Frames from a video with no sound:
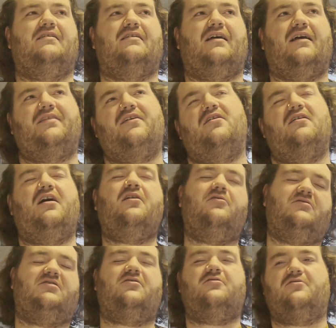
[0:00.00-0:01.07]
I thought, oh, a
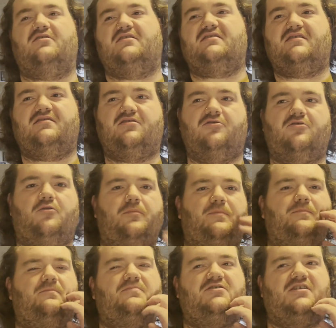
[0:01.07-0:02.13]
turtle, it's a turtle
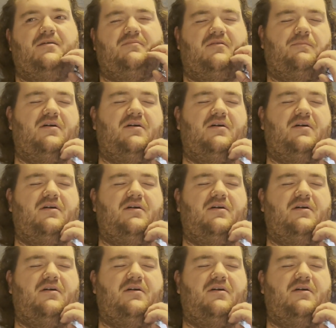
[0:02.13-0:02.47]
shaped